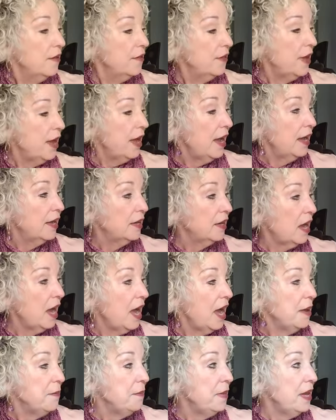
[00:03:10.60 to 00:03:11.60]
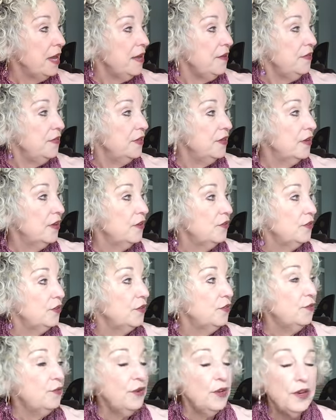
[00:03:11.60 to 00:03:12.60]
that I made this.
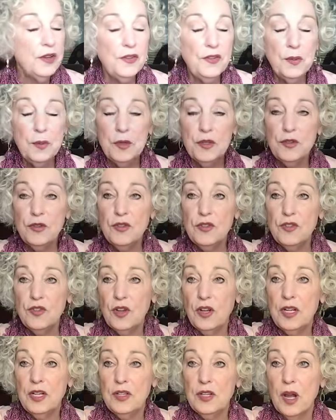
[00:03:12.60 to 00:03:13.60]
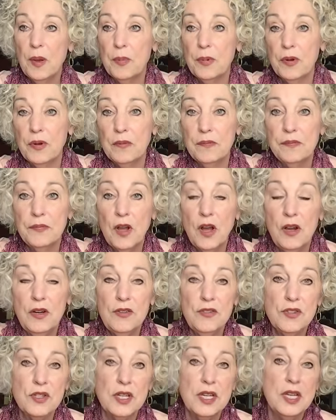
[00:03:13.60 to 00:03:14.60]
It's very similar to the Johnny topper,
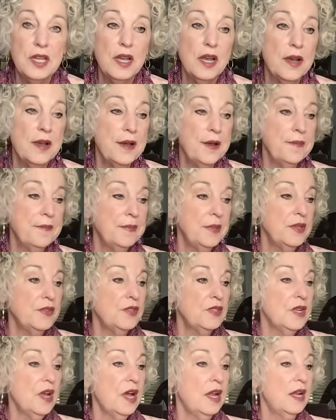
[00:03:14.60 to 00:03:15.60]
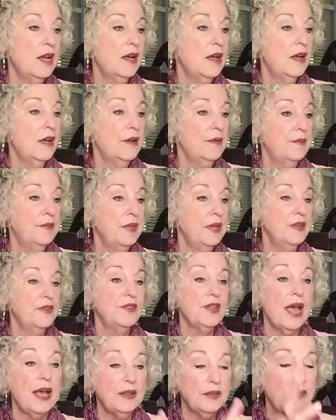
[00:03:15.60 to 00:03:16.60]
honestly. Um, it's not uh,
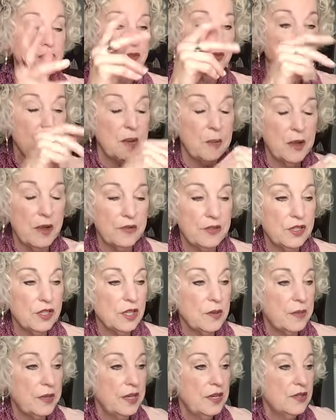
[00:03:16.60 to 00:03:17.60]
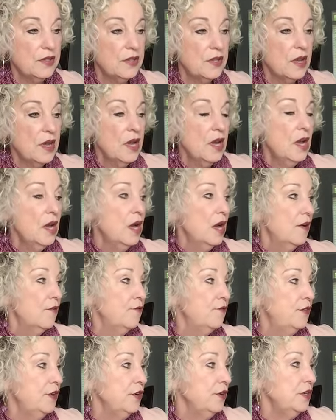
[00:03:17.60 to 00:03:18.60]
exactly the same, obviously, but it's
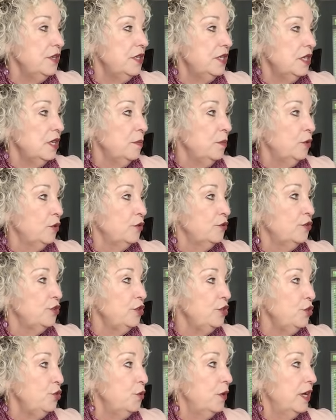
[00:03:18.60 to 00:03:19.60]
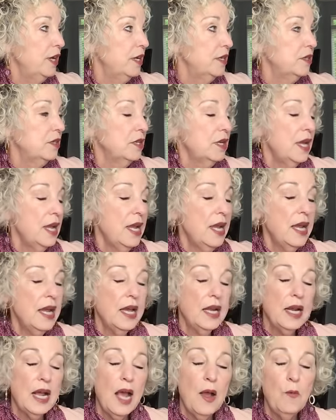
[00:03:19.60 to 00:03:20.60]
very similar to it.
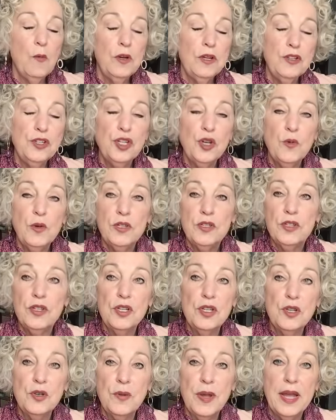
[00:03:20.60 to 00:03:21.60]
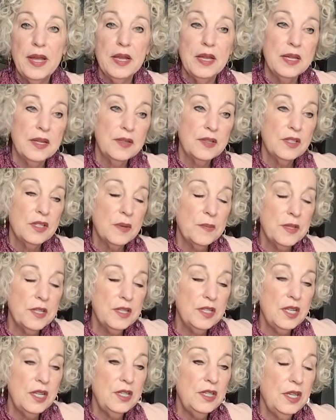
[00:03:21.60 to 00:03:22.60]
And I want to show it to you and some of
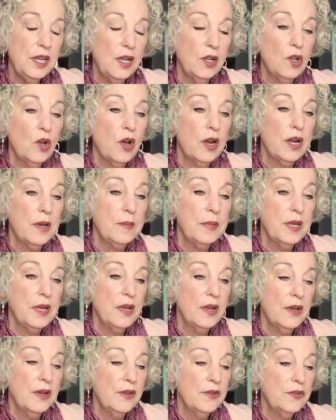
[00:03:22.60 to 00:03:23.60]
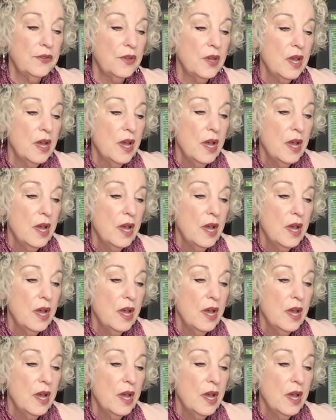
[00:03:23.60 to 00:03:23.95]
the detail on it, because